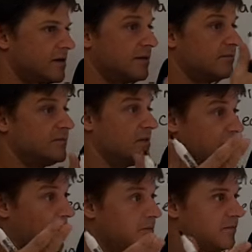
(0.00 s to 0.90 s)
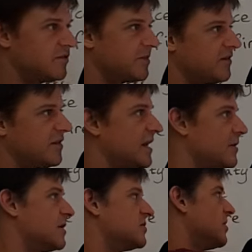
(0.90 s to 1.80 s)
the the bombs
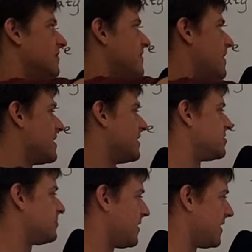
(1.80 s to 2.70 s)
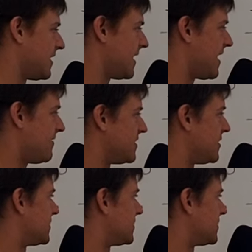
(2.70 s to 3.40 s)
basically, which are fired by heavy